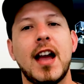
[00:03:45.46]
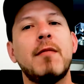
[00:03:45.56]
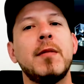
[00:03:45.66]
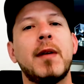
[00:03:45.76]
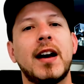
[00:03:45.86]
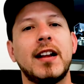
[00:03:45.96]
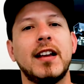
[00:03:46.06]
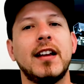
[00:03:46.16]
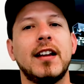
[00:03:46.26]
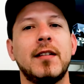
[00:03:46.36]

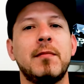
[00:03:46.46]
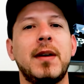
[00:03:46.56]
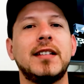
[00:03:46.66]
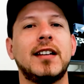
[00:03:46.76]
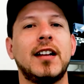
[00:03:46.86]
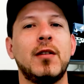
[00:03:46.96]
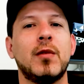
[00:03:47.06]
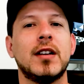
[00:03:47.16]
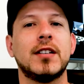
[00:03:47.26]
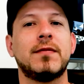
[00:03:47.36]
everybody basically
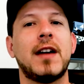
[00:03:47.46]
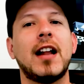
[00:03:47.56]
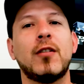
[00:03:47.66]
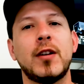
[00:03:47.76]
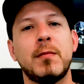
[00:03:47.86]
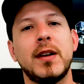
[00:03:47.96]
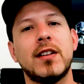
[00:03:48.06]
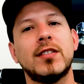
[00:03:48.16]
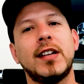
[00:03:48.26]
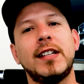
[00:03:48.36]
was following
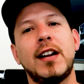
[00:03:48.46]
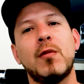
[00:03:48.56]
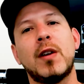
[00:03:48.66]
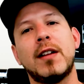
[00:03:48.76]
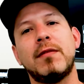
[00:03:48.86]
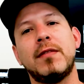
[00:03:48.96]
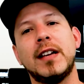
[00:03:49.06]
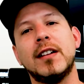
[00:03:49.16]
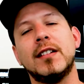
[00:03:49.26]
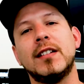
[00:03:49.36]
because they didn't want to
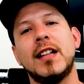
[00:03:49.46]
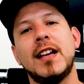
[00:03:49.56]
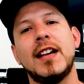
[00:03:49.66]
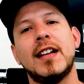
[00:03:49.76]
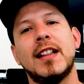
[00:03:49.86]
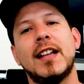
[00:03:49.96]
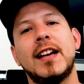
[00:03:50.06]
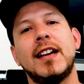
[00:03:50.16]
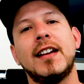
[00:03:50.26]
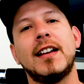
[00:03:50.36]
feel
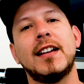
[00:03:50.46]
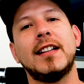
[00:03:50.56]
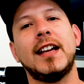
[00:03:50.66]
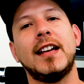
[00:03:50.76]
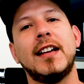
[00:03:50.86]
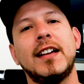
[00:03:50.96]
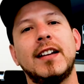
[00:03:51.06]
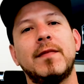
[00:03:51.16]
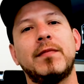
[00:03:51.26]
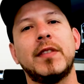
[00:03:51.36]
like
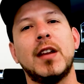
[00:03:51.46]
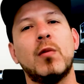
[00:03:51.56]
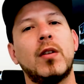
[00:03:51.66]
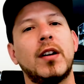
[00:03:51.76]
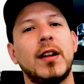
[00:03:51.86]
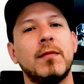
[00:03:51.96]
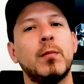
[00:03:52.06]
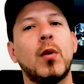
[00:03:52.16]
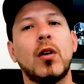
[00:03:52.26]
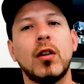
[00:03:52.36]
they weren't
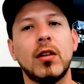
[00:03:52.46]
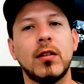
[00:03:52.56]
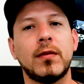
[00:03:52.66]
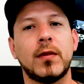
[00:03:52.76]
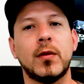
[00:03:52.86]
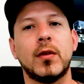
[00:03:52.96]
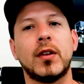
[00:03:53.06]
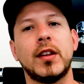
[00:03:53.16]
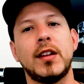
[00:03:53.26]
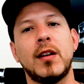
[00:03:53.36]
involved,
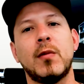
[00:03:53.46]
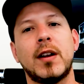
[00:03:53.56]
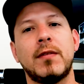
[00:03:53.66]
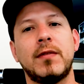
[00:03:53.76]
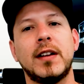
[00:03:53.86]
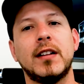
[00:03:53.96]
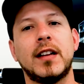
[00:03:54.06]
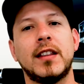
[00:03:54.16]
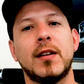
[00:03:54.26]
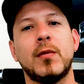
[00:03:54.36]
or they didn't want to
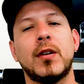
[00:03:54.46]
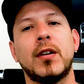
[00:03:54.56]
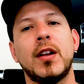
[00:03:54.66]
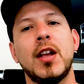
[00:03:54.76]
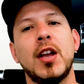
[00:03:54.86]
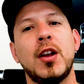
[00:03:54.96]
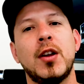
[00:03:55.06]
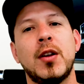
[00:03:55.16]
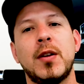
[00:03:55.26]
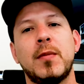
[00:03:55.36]
feel like they were
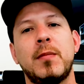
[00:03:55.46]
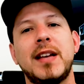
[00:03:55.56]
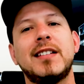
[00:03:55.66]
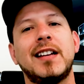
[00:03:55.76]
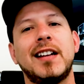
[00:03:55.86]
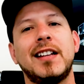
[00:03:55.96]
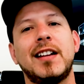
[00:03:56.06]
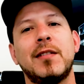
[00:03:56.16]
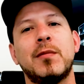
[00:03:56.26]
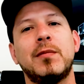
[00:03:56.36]
basically
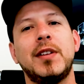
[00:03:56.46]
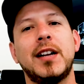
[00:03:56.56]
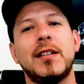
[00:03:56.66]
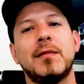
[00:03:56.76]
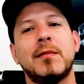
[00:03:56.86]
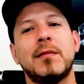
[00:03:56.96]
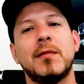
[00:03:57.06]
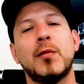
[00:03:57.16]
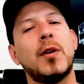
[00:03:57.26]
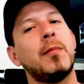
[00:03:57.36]

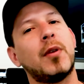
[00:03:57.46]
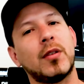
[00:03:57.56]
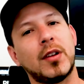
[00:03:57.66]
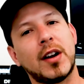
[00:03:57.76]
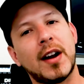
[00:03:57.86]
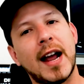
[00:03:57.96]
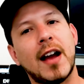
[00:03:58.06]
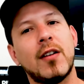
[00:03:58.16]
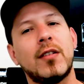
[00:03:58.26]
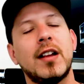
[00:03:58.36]
weren't part of the
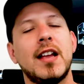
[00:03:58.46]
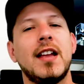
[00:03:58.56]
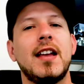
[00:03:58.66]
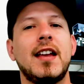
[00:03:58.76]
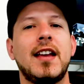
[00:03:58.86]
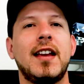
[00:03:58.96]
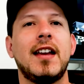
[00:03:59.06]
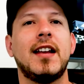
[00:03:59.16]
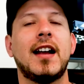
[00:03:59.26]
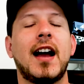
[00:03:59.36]
crowd.
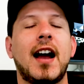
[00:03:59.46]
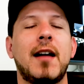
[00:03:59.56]
And